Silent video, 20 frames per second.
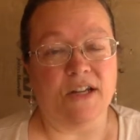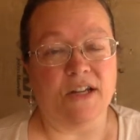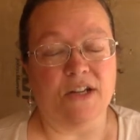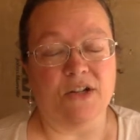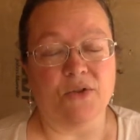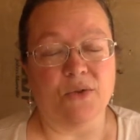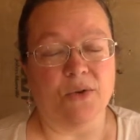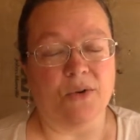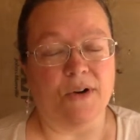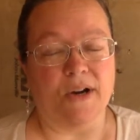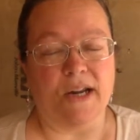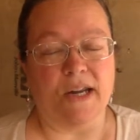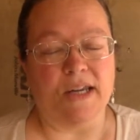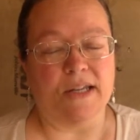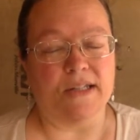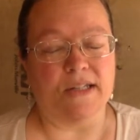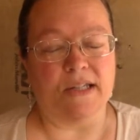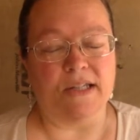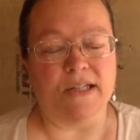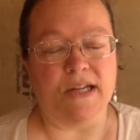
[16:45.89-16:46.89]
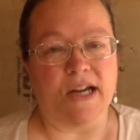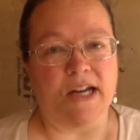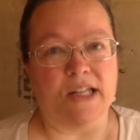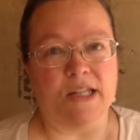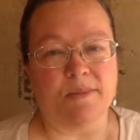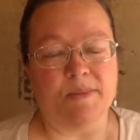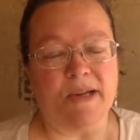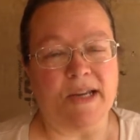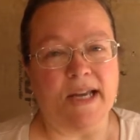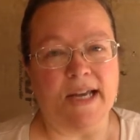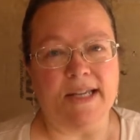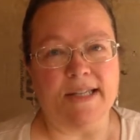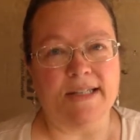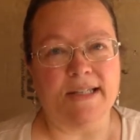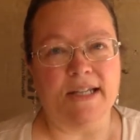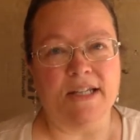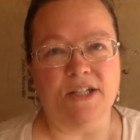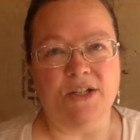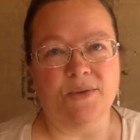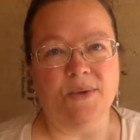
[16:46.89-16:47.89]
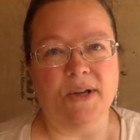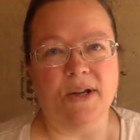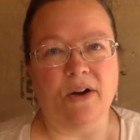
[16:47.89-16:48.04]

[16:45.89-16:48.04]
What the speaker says: adoring his designs because he's doing